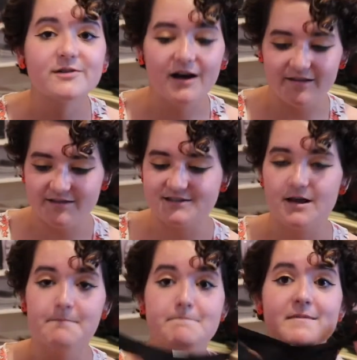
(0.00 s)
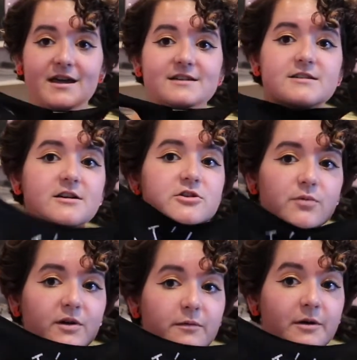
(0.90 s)
got this amazing
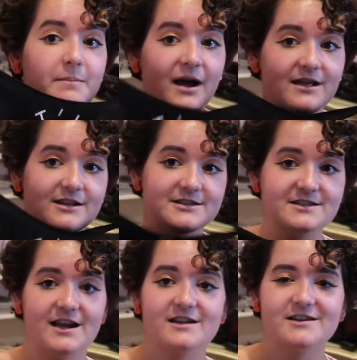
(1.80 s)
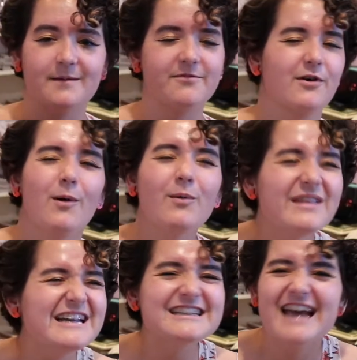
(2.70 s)
Twenty One Pilots tank top for
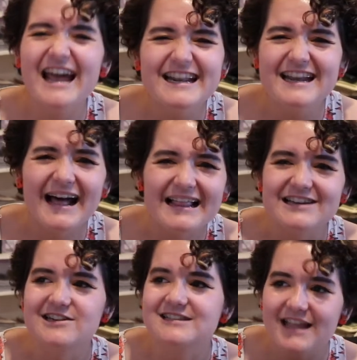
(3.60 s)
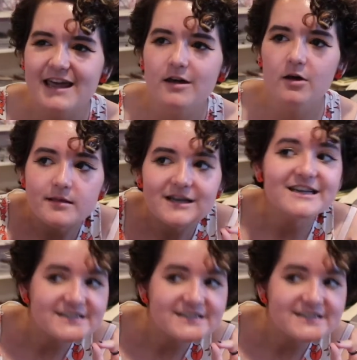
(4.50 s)
only ten dollars, like Lee